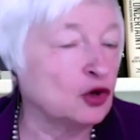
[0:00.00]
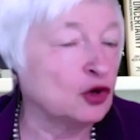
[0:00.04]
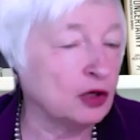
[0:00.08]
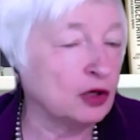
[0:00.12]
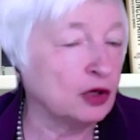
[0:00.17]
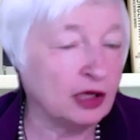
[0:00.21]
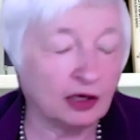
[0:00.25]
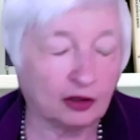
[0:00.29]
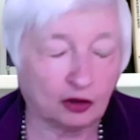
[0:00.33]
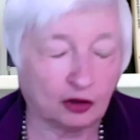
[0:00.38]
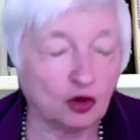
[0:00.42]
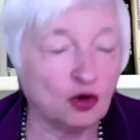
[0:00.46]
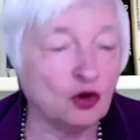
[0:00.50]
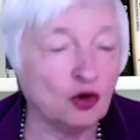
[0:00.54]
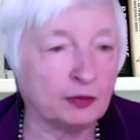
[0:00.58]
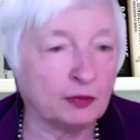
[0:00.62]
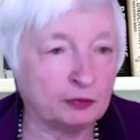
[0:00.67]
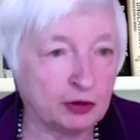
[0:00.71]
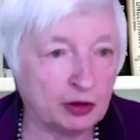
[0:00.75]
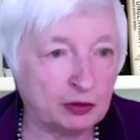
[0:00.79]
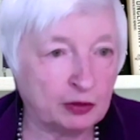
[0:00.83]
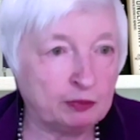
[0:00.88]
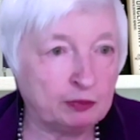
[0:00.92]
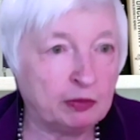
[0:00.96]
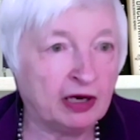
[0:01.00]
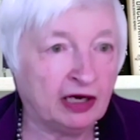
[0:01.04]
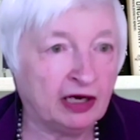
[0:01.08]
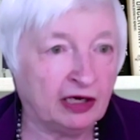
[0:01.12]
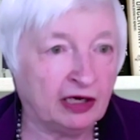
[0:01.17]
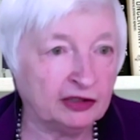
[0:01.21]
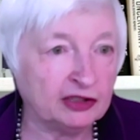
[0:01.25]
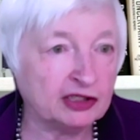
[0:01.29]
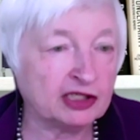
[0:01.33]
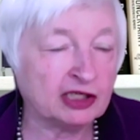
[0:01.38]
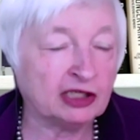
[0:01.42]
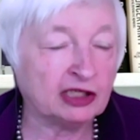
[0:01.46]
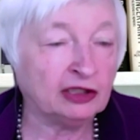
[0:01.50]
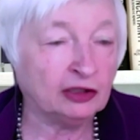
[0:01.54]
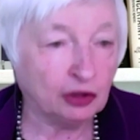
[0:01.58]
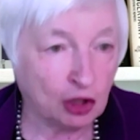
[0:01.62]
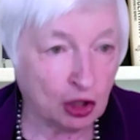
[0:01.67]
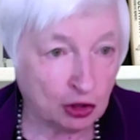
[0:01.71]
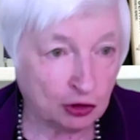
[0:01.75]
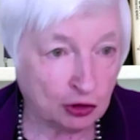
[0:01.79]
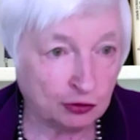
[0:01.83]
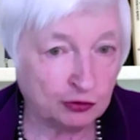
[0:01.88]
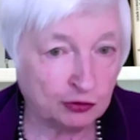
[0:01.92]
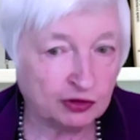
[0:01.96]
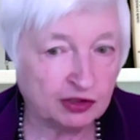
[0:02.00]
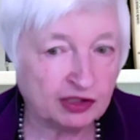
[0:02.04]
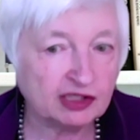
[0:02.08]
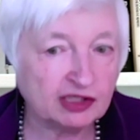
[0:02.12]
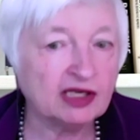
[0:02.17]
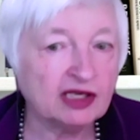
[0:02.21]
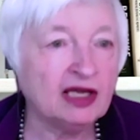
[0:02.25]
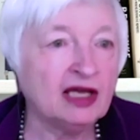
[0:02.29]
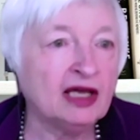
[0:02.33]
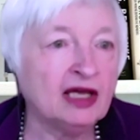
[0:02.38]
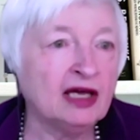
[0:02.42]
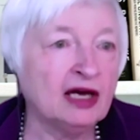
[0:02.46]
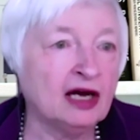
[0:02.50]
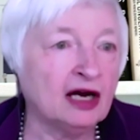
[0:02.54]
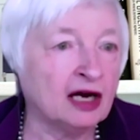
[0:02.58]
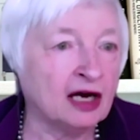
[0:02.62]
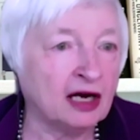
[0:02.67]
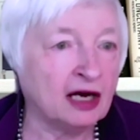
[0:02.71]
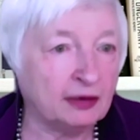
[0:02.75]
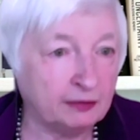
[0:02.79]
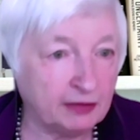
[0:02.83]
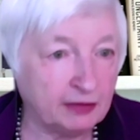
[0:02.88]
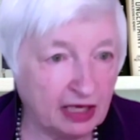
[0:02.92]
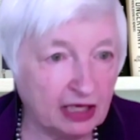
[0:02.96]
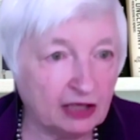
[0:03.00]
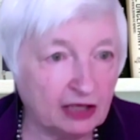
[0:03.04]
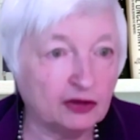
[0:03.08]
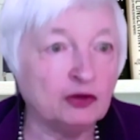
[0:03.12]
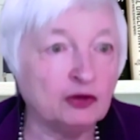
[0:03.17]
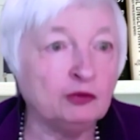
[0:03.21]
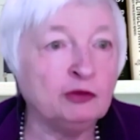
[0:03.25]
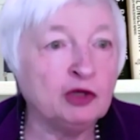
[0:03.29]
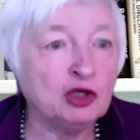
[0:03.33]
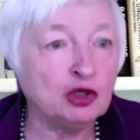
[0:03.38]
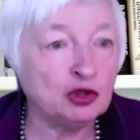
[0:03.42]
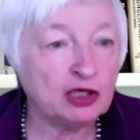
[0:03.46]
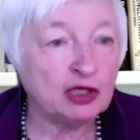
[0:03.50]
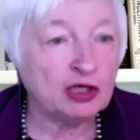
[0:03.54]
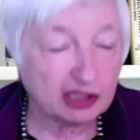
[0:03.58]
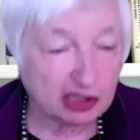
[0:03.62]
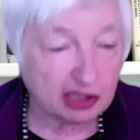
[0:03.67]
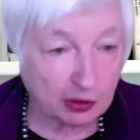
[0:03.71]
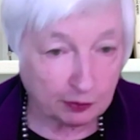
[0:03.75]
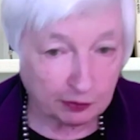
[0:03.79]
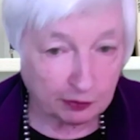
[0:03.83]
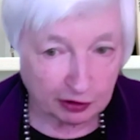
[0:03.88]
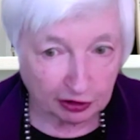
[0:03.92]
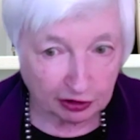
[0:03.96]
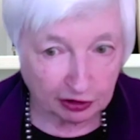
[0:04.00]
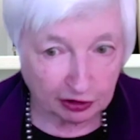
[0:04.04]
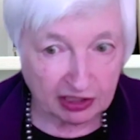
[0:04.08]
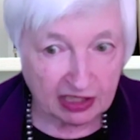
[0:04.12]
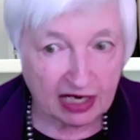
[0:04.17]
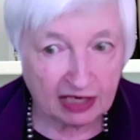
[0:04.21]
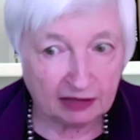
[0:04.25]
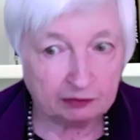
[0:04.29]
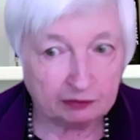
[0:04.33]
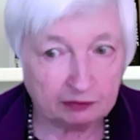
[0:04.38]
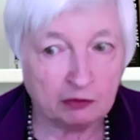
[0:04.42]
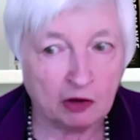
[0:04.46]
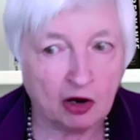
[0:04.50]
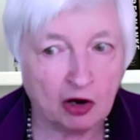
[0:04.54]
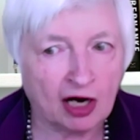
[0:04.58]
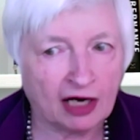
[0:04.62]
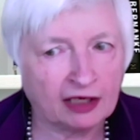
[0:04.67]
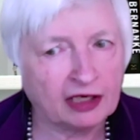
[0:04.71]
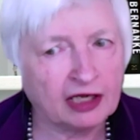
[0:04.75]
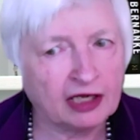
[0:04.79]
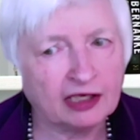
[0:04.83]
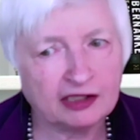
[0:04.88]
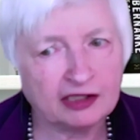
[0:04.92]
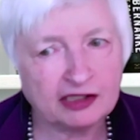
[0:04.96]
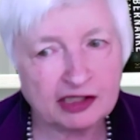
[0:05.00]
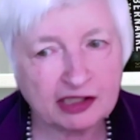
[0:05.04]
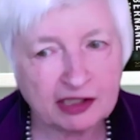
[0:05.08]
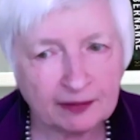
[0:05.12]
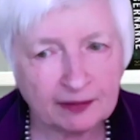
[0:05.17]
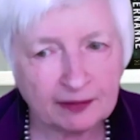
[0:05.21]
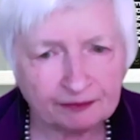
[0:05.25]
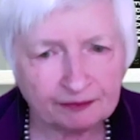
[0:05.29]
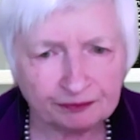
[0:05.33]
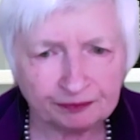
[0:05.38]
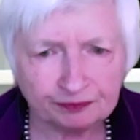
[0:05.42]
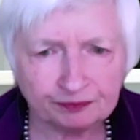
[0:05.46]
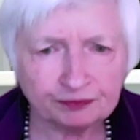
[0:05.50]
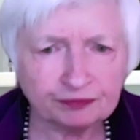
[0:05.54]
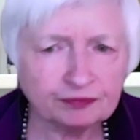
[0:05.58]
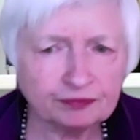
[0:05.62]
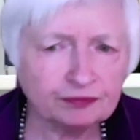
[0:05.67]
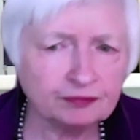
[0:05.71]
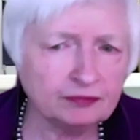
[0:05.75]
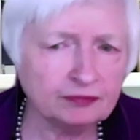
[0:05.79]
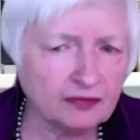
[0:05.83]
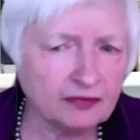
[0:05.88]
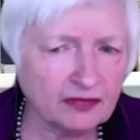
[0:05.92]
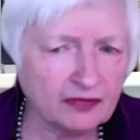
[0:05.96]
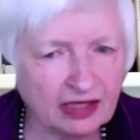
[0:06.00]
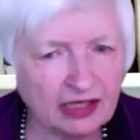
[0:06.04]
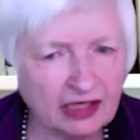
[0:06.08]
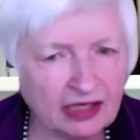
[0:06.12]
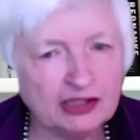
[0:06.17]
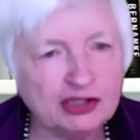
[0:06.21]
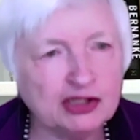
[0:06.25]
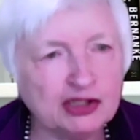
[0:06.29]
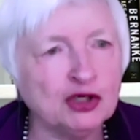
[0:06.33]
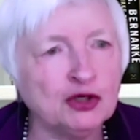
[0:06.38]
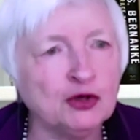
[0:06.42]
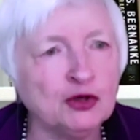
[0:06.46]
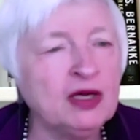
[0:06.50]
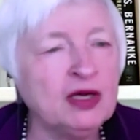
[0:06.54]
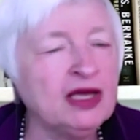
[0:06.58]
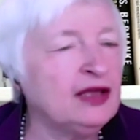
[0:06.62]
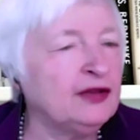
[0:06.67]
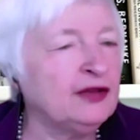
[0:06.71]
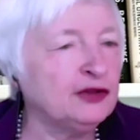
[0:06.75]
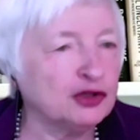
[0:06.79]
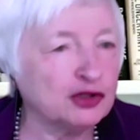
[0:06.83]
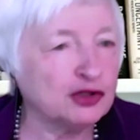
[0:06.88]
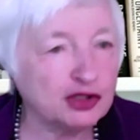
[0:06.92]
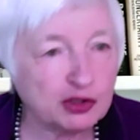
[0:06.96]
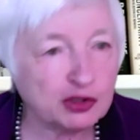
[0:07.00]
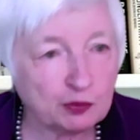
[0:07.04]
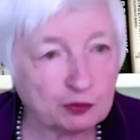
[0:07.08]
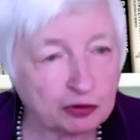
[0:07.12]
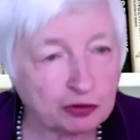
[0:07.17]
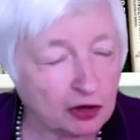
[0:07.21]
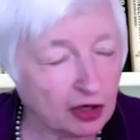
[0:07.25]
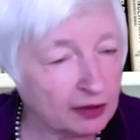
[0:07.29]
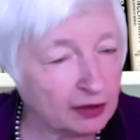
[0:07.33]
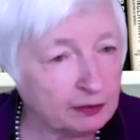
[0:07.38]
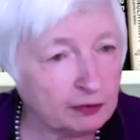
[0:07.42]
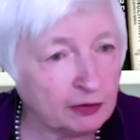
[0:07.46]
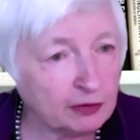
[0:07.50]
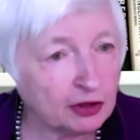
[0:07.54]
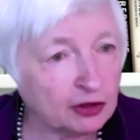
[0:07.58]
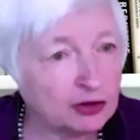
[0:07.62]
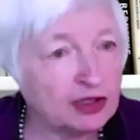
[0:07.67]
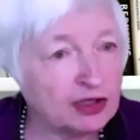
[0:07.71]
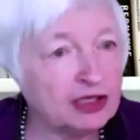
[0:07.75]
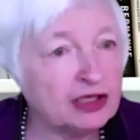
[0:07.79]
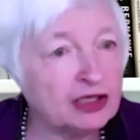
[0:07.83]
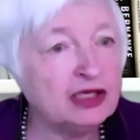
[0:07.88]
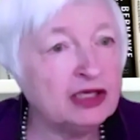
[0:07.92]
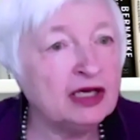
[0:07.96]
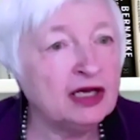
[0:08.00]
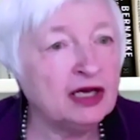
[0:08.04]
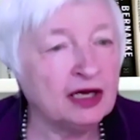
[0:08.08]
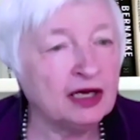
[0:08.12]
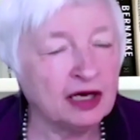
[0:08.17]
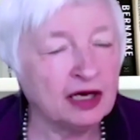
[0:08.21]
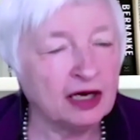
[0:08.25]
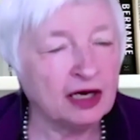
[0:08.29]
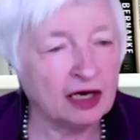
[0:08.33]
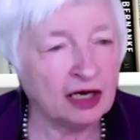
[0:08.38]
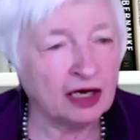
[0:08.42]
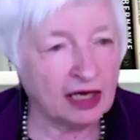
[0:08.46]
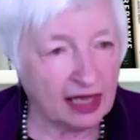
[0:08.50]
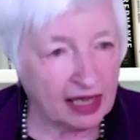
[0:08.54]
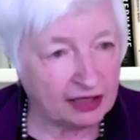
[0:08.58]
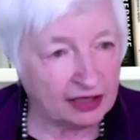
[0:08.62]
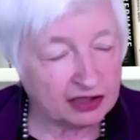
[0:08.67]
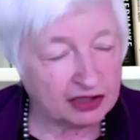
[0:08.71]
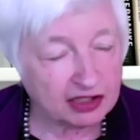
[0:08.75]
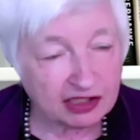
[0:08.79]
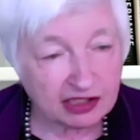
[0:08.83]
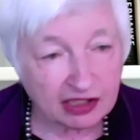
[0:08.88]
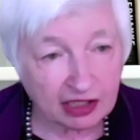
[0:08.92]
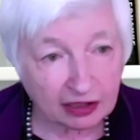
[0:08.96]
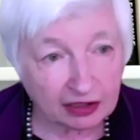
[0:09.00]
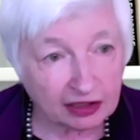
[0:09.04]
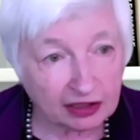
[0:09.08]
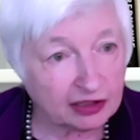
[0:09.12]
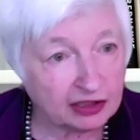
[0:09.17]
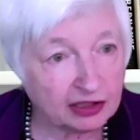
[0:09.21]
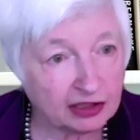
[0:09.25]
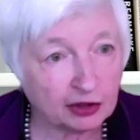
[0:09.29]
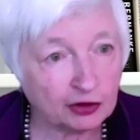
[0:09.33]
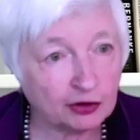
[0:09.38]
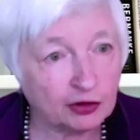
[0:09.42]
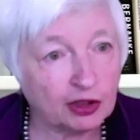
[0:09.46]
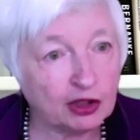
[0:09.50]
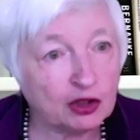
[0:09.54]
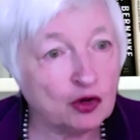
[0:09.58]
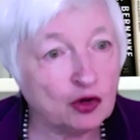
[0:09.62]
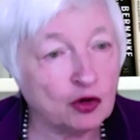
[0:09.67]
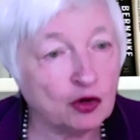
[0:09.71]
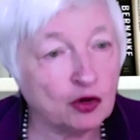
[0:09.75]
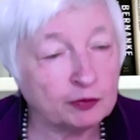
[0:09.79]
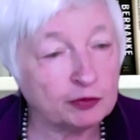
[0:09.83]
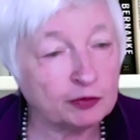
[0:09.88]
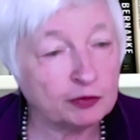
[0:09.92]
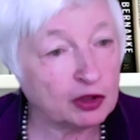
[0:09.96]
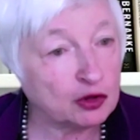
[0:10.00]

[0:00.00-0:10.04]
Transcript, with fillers: uh, corporate bonds and loans, um, the municipal debt markets so there's a primary uh, and secondary corporate